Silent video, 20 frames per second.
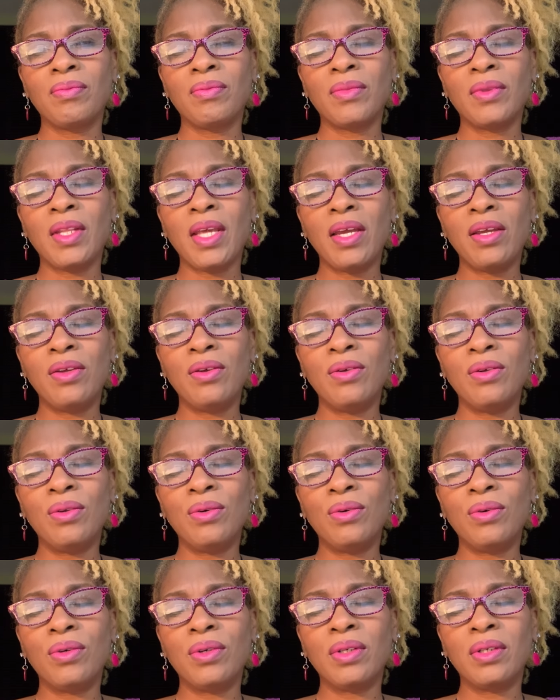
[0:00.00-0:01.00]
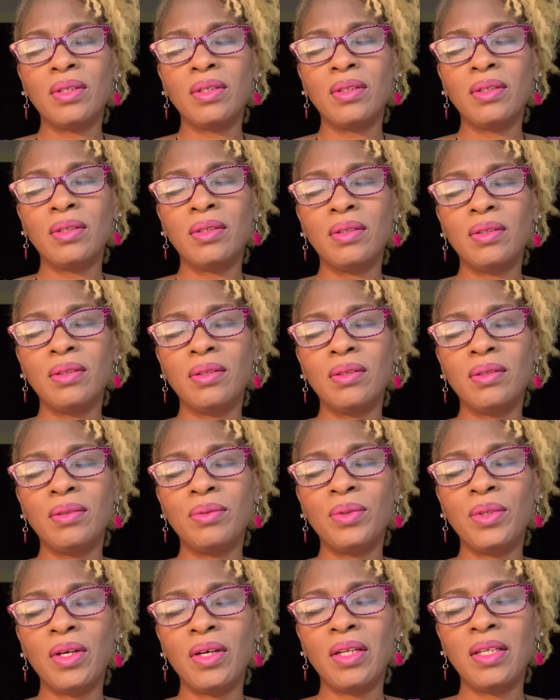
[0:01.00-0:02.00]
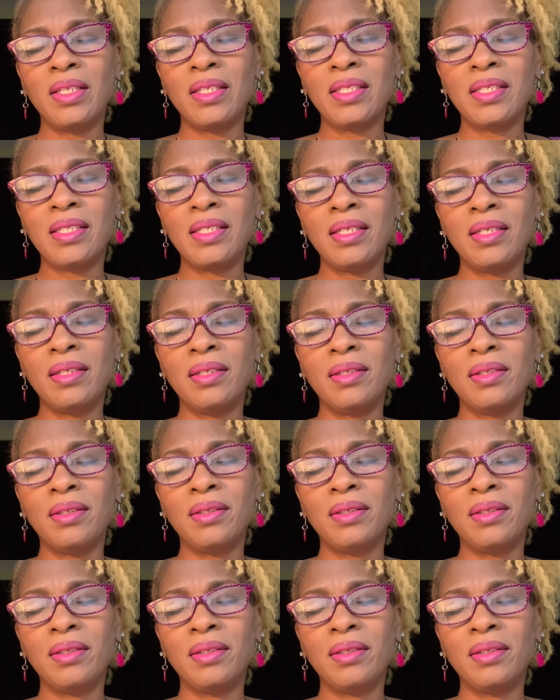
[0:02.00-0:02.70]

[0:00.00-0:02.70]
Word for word: Thank you, Lord. We are listening.